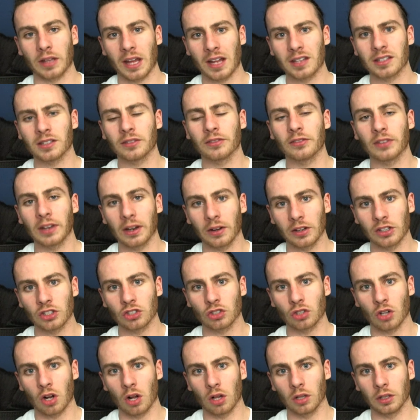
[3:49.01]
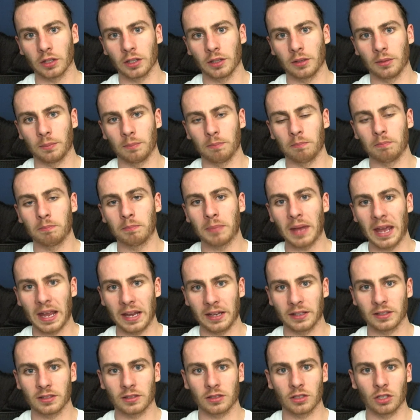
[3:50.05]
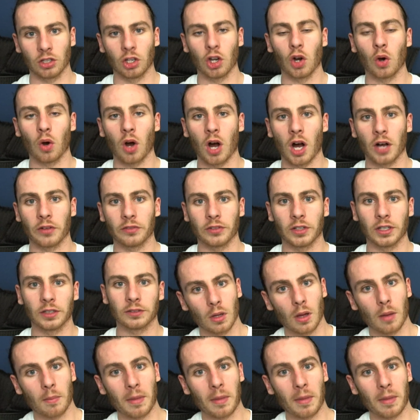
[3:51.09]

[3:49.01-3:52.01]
That is a very solid base to go off of.